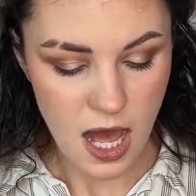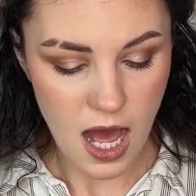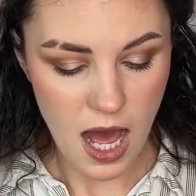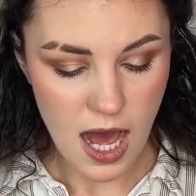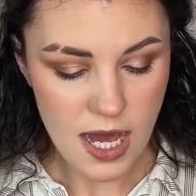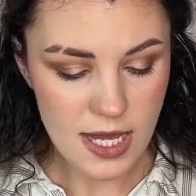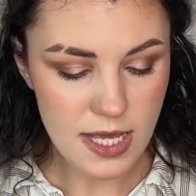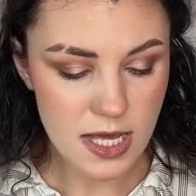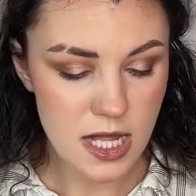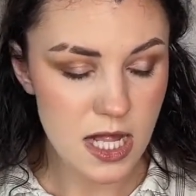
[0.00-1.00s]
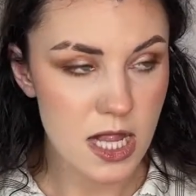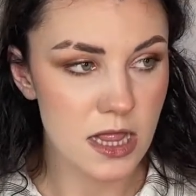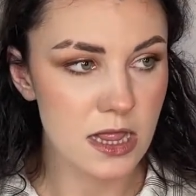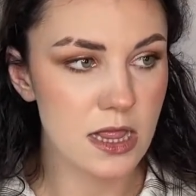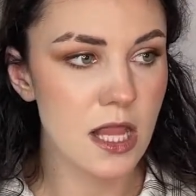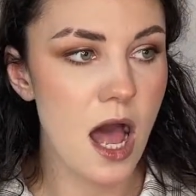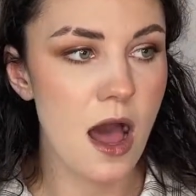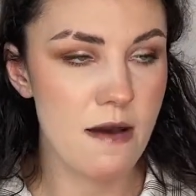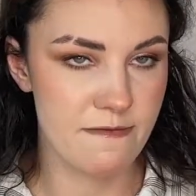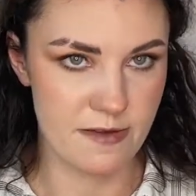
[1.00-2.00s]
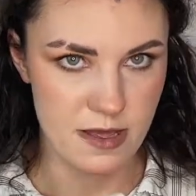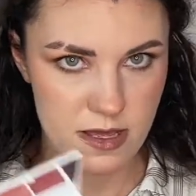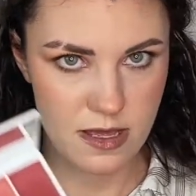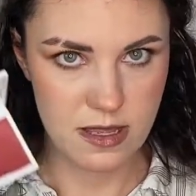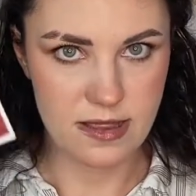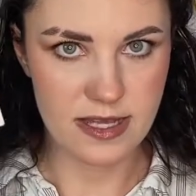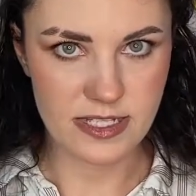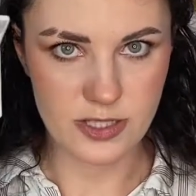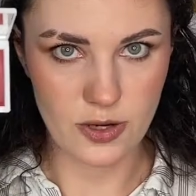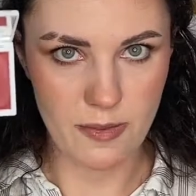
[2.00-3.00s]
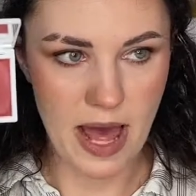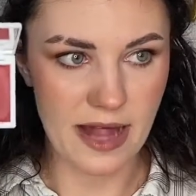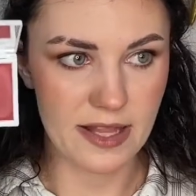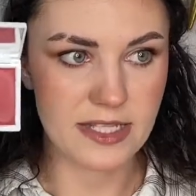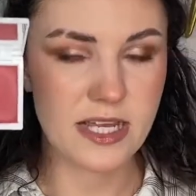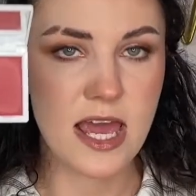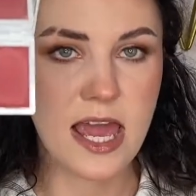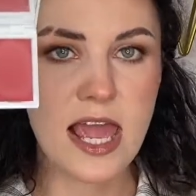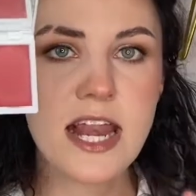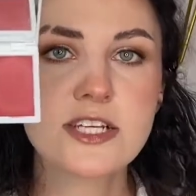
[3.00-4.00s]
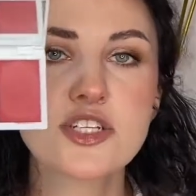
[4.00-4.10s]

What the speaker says: I love this little palette. It is